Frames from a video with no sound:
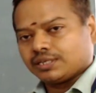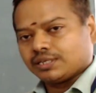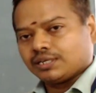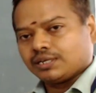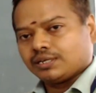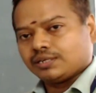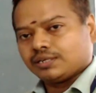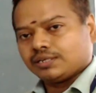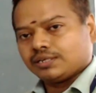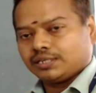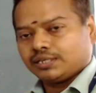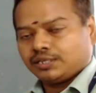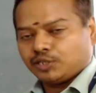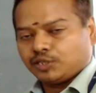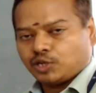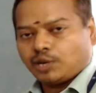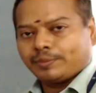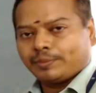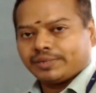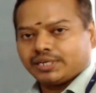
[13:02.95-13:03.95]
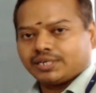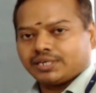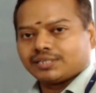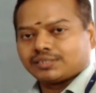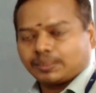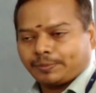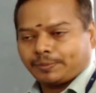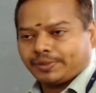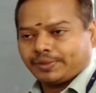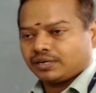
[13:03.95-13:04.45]
the denominator
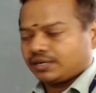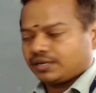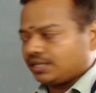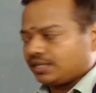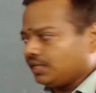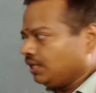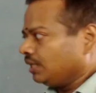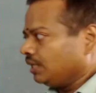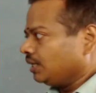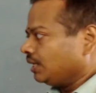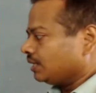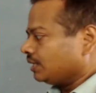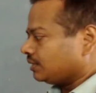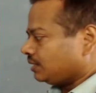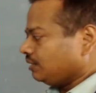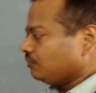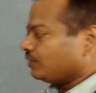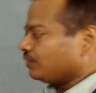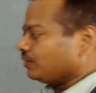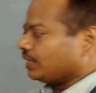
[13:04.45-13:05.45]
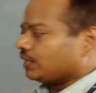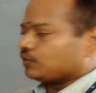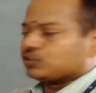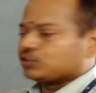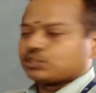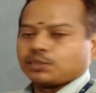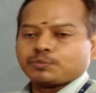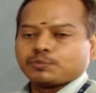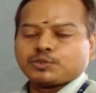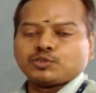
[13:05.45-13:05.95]
separately. Then we have to
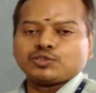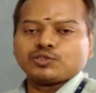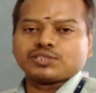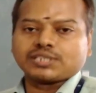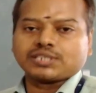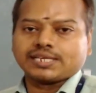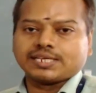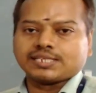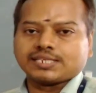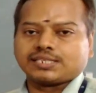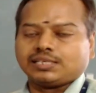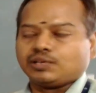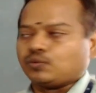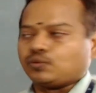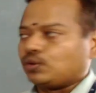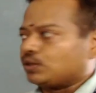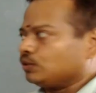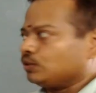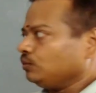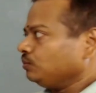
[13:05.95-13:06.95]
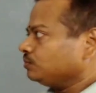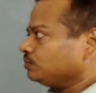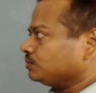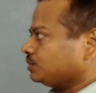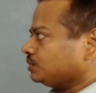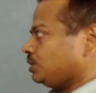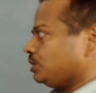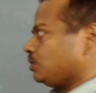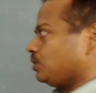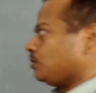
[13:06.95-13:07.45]
substitute psi is equal to
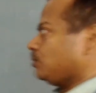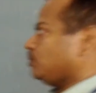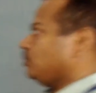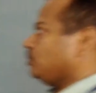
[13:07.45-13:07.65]
0.